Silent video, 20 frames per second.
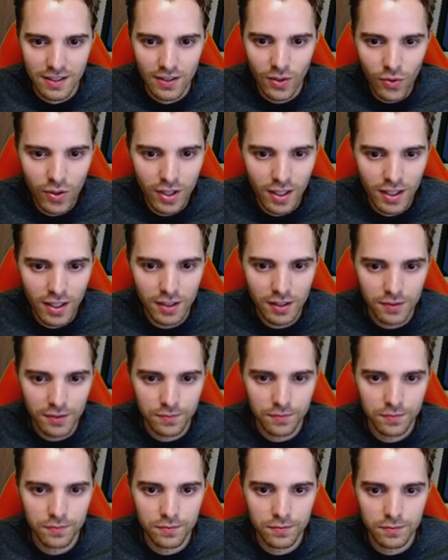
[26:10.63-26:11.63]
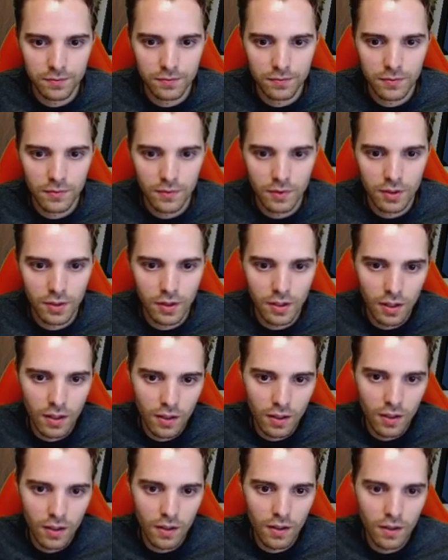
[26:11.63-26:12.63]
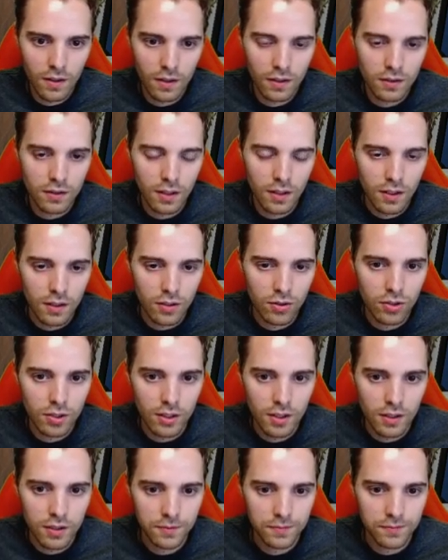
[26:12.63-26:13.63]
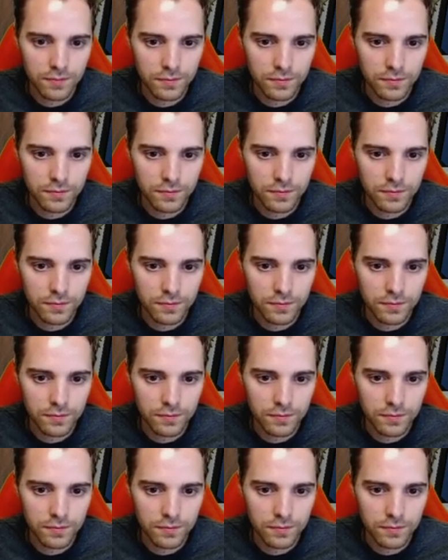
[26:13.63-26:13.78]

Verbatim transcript: Okay. Uh, yeah, okay.